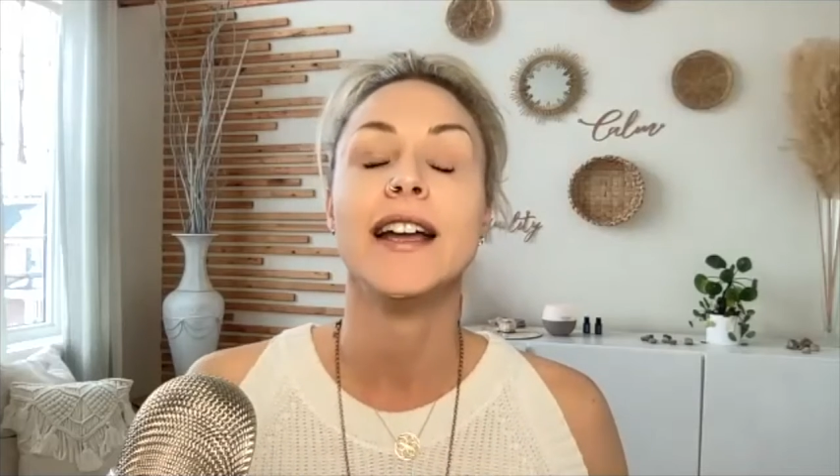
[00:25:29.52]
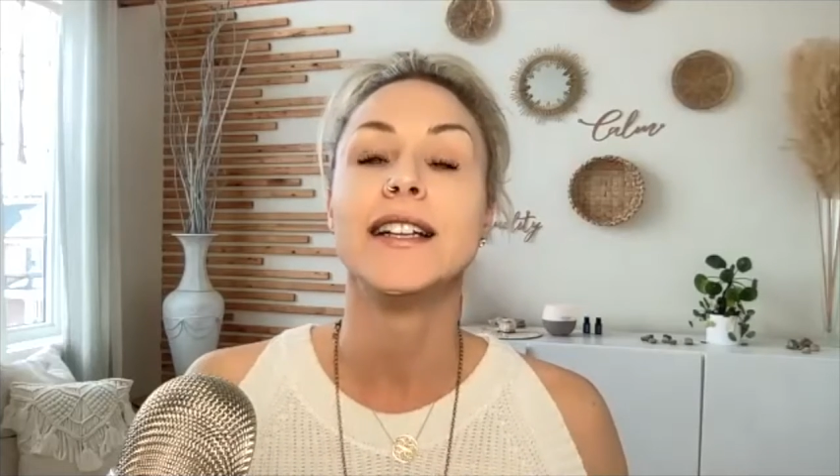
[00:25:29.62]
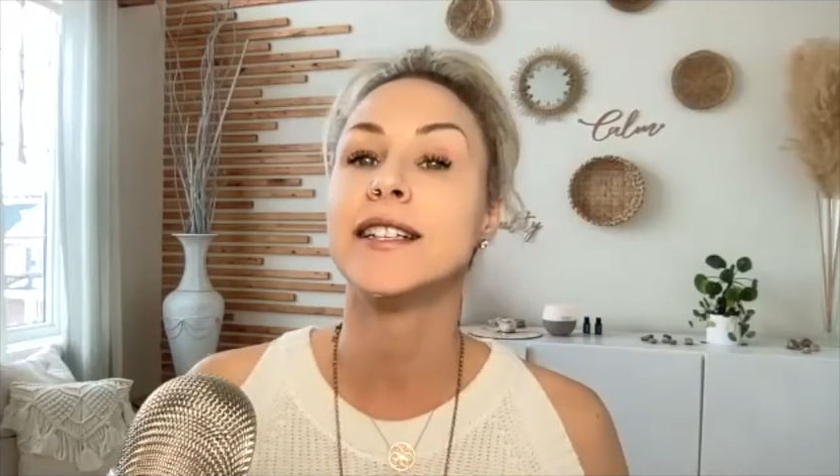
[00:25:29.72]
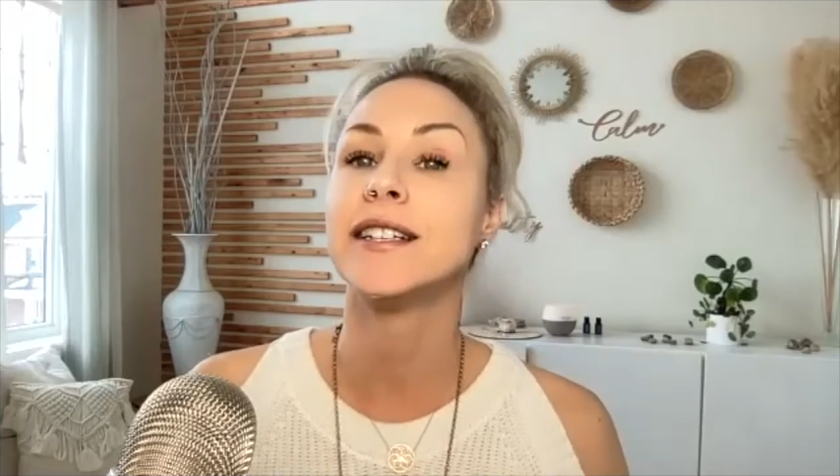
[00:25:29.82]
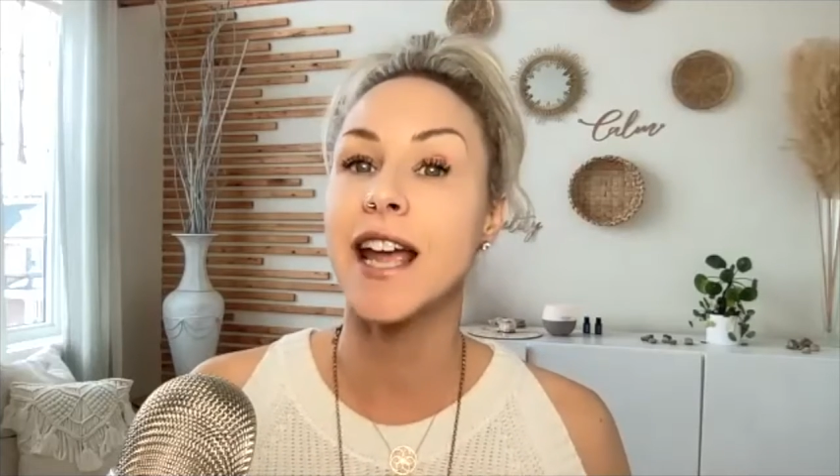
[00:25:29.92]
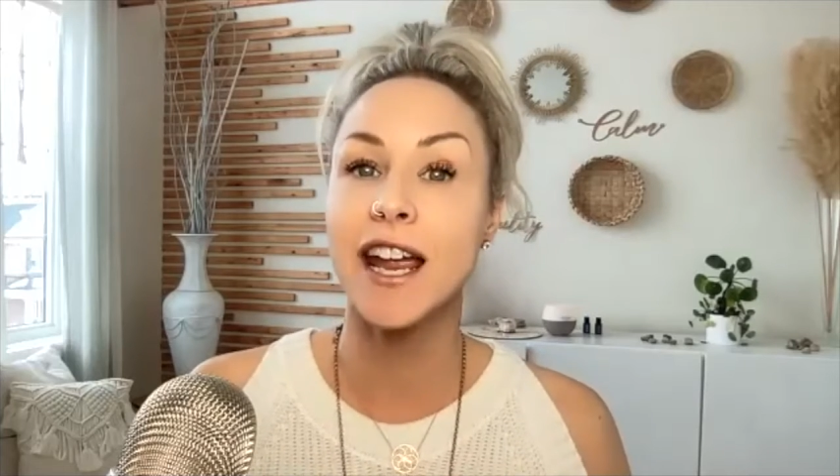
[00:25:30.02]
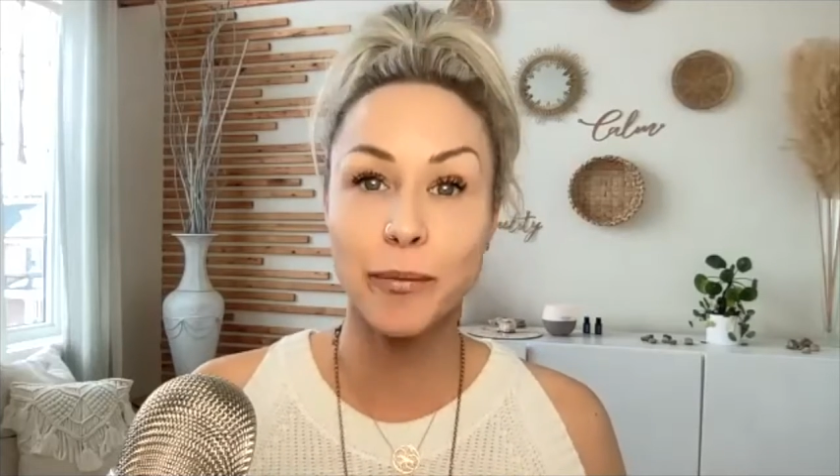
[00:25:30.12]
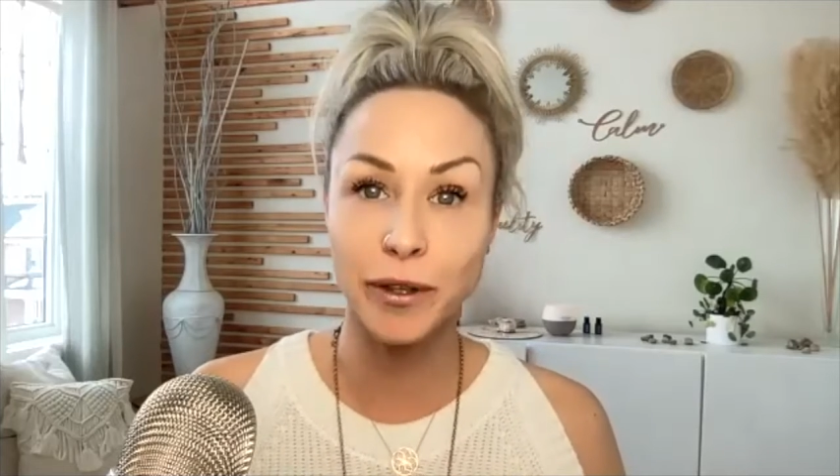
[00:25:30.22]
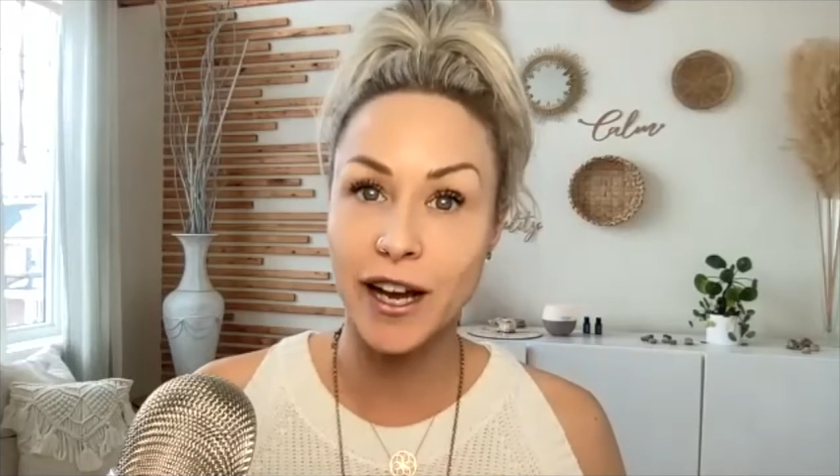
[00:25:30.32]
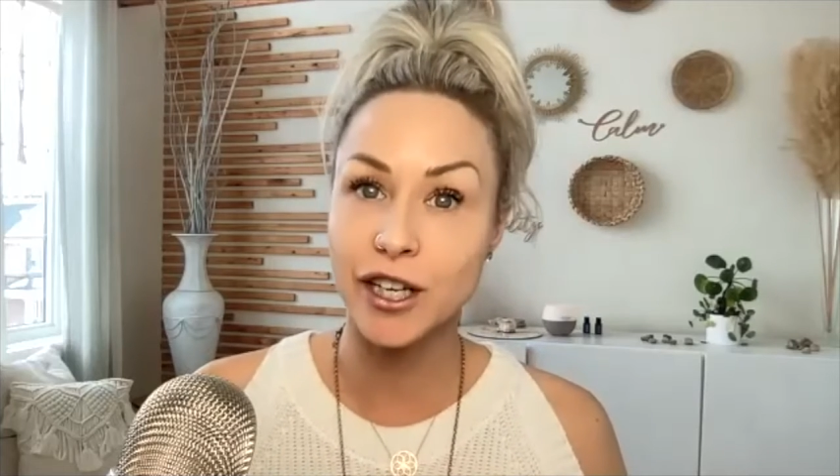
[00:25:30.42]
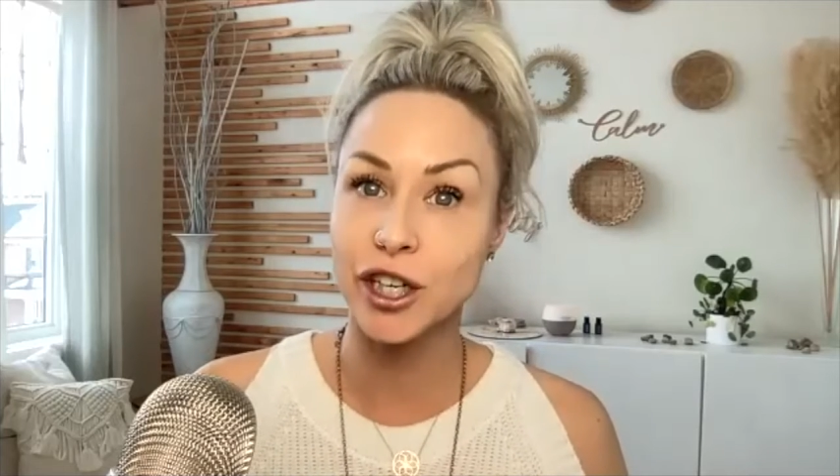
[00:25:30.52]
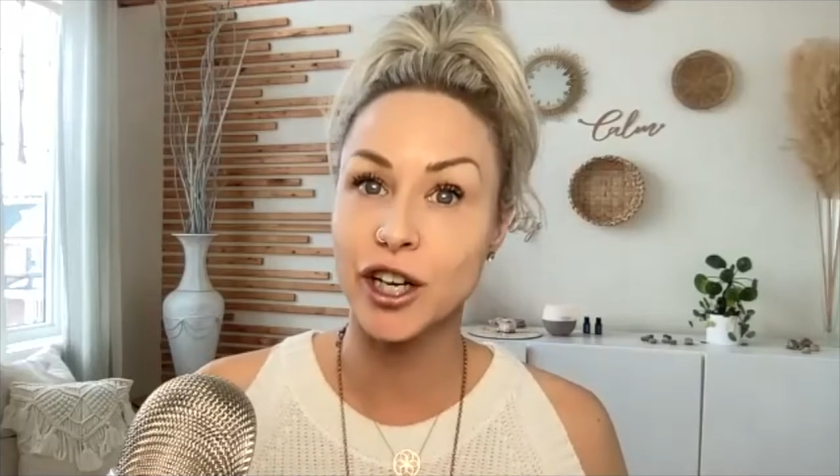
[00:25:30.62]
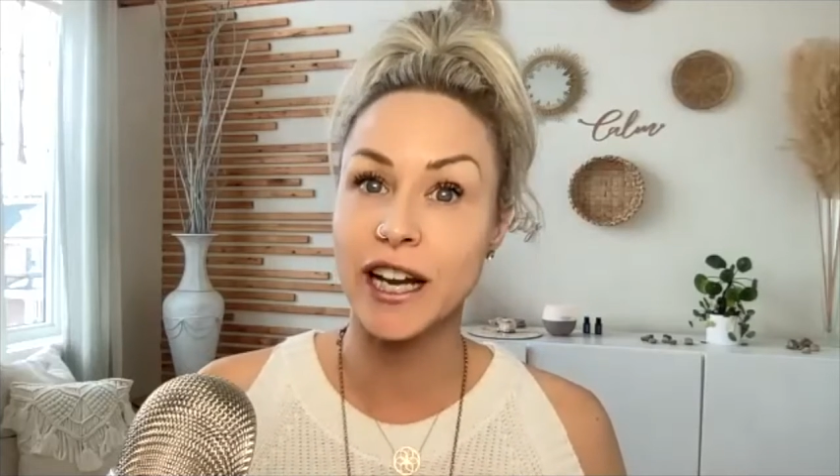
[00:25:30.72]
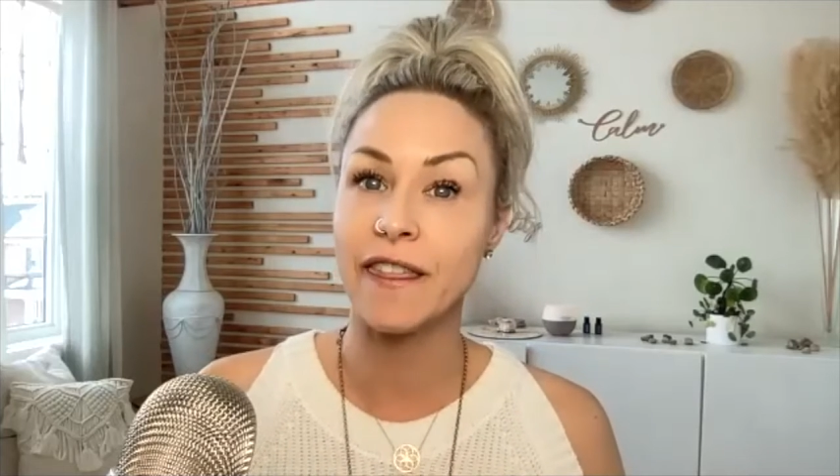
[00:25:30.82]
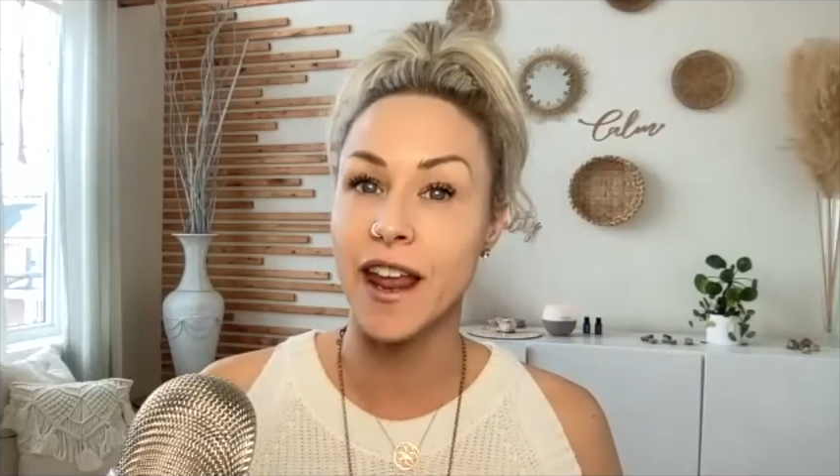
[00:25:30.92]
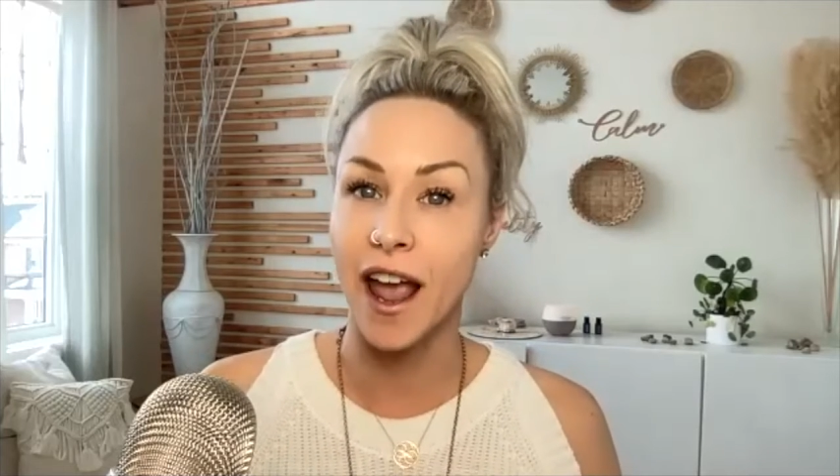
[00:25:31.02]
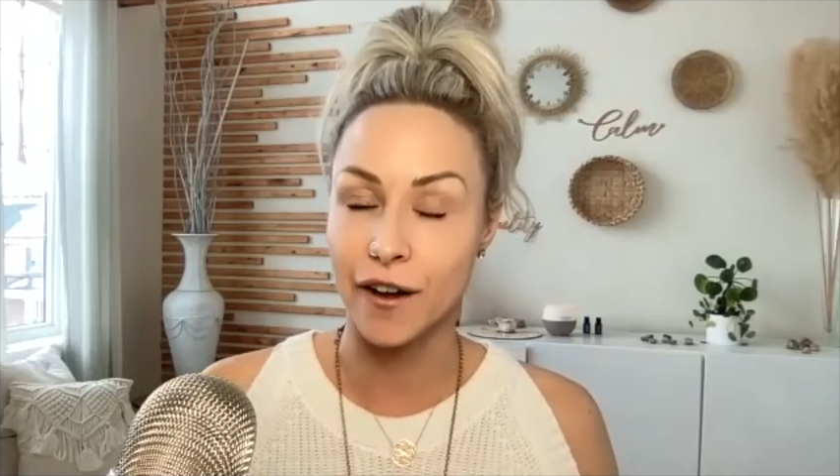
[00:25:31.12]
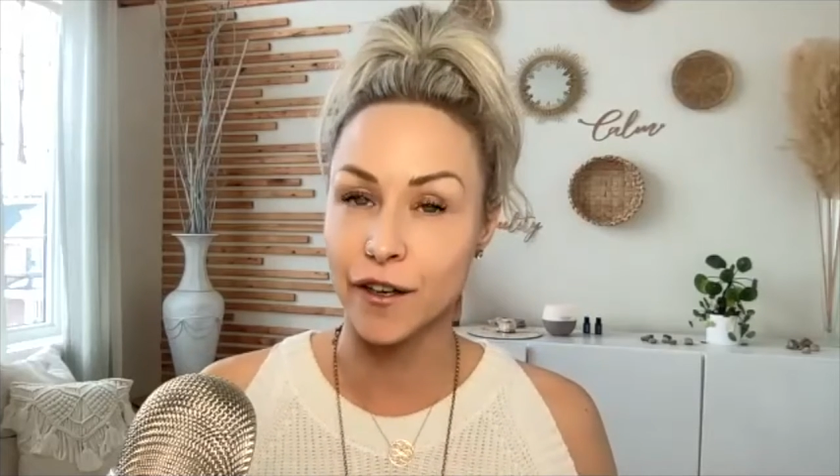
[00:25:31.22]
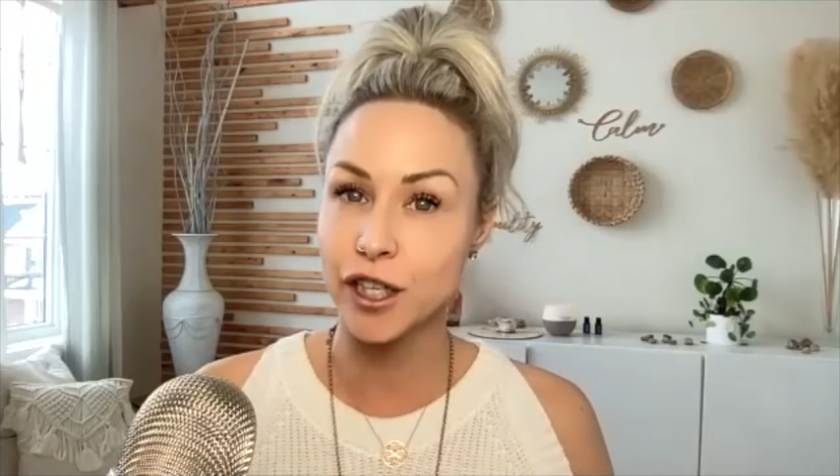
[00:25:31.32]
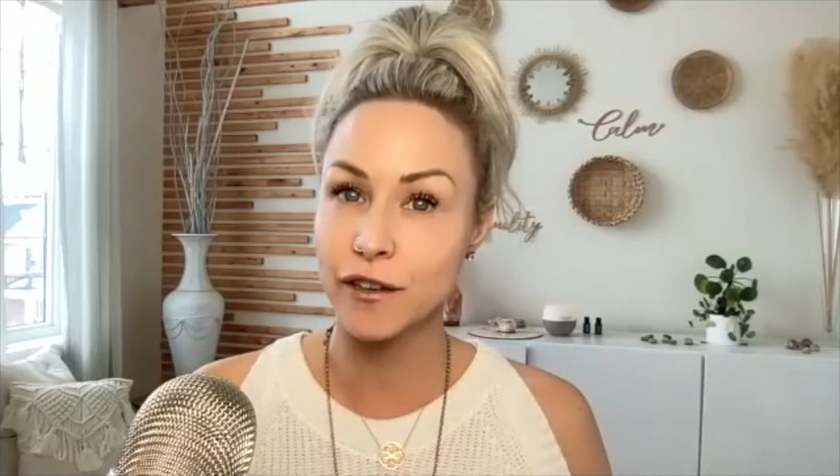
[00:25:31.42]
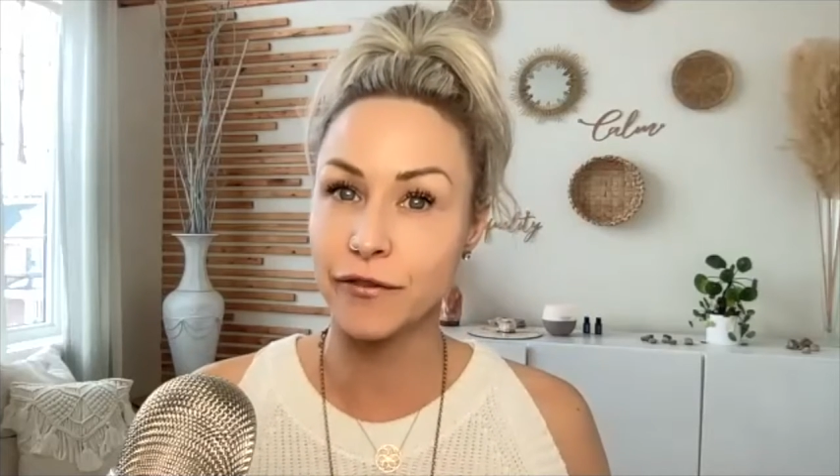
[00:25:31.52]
to take pleasure in the energy